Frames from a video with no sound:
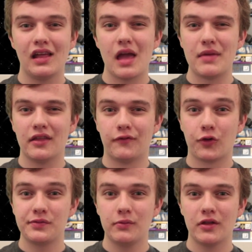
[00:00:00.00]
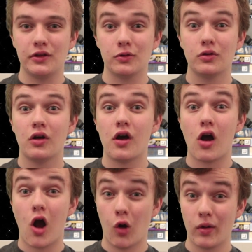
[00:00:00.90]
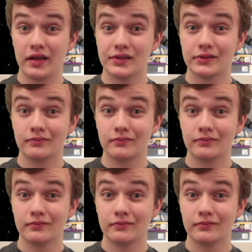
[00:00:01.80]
and may the Force be with you, always.